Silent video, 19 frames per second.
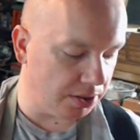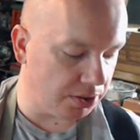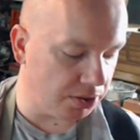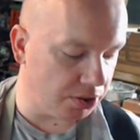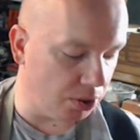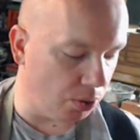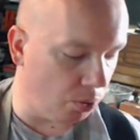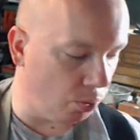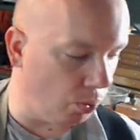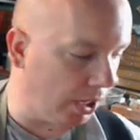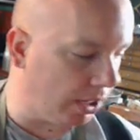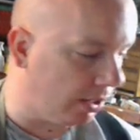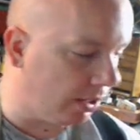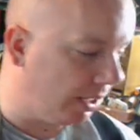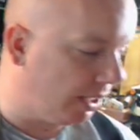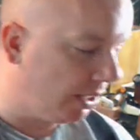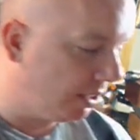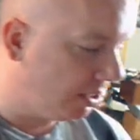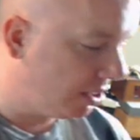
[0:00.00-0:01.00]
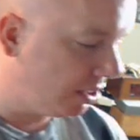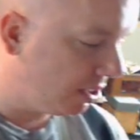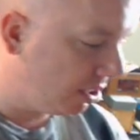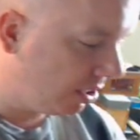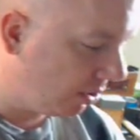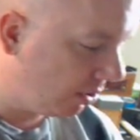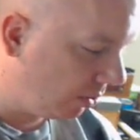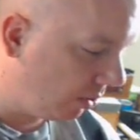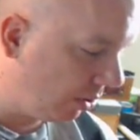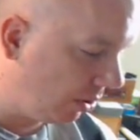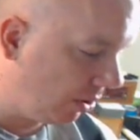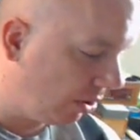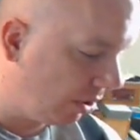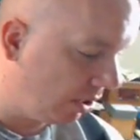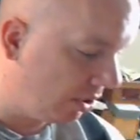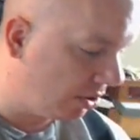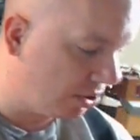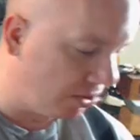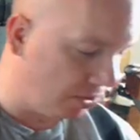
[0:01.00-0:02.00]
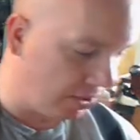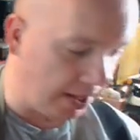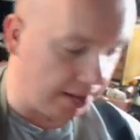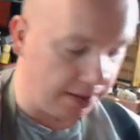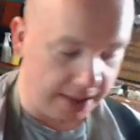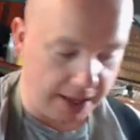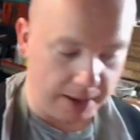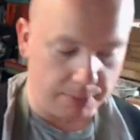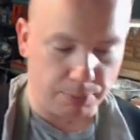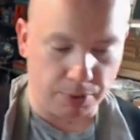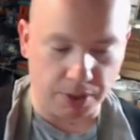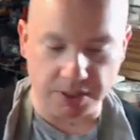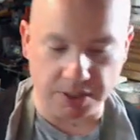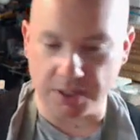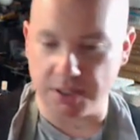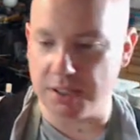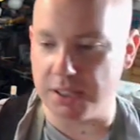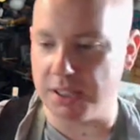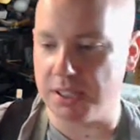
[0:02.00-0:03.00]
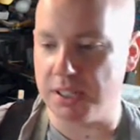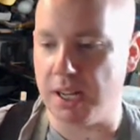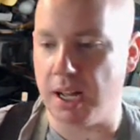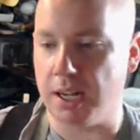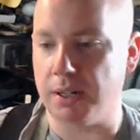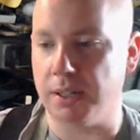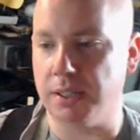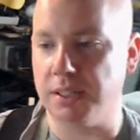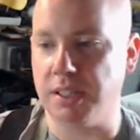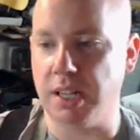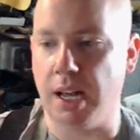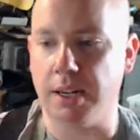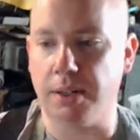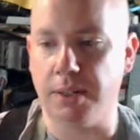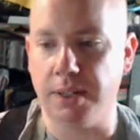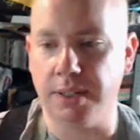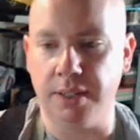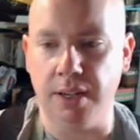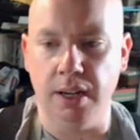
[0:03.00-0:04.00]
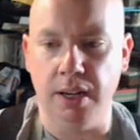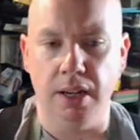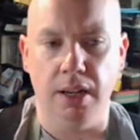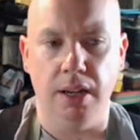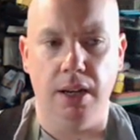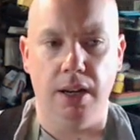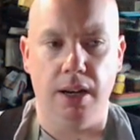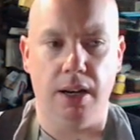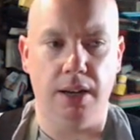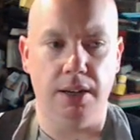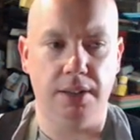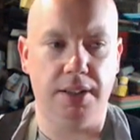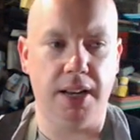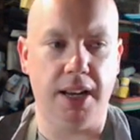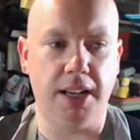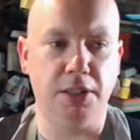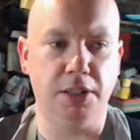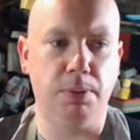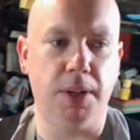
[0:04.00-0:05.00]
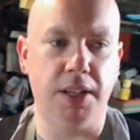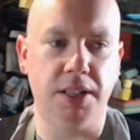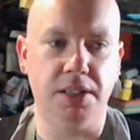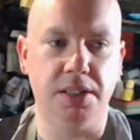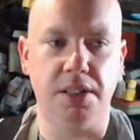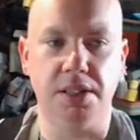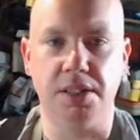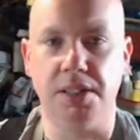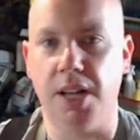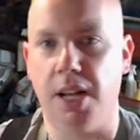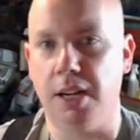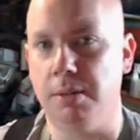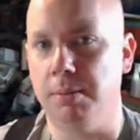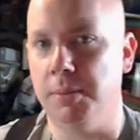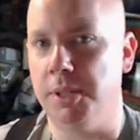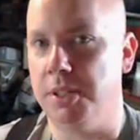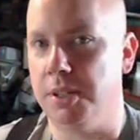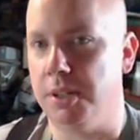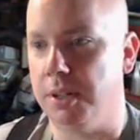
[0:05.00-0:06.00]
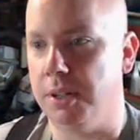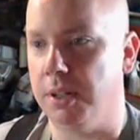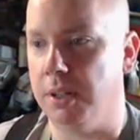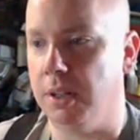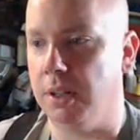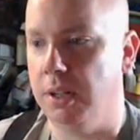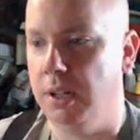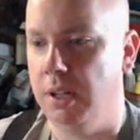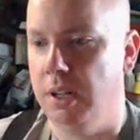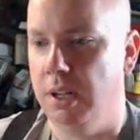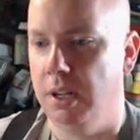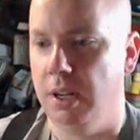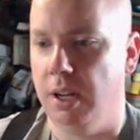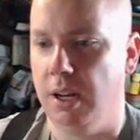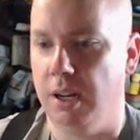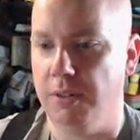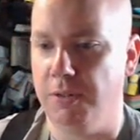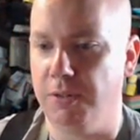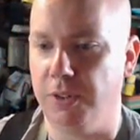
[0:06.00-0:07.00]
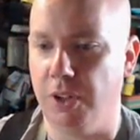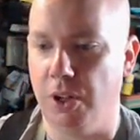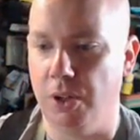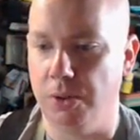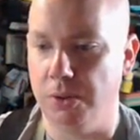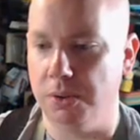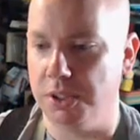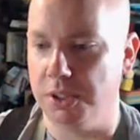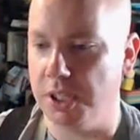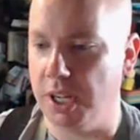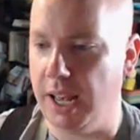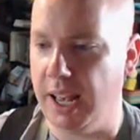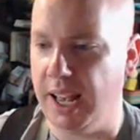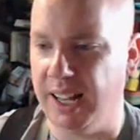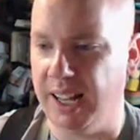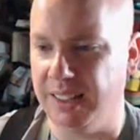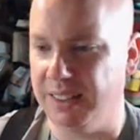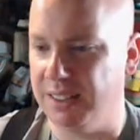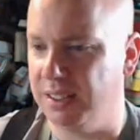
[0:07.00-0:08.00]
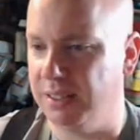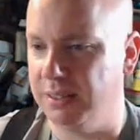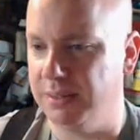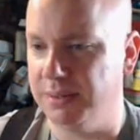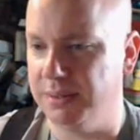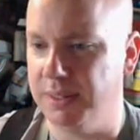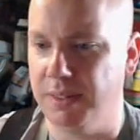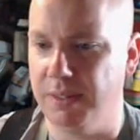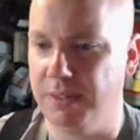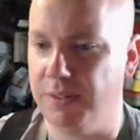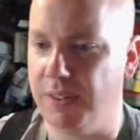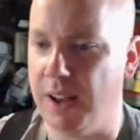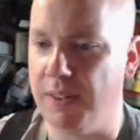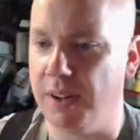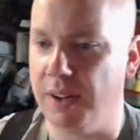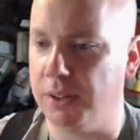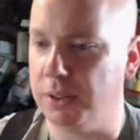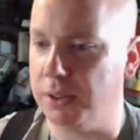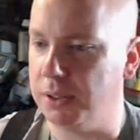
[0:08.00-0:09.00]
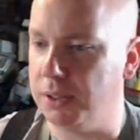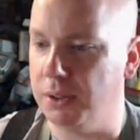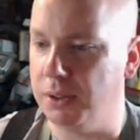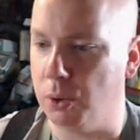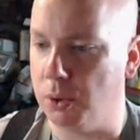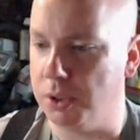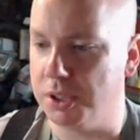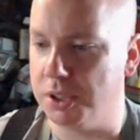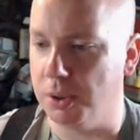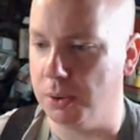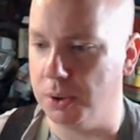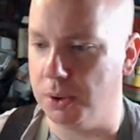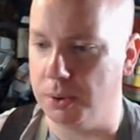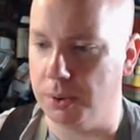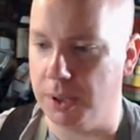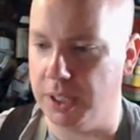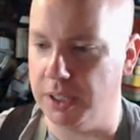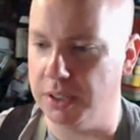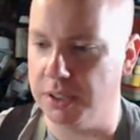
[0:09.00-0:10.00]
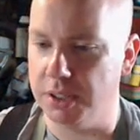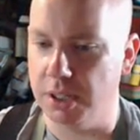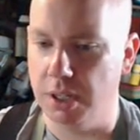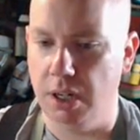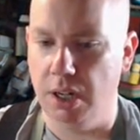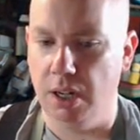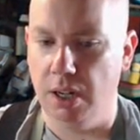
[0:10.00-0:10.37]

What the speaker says: so where is so that brings us to soldering. Soldering takes place. The solder material flows at 500 or so degrees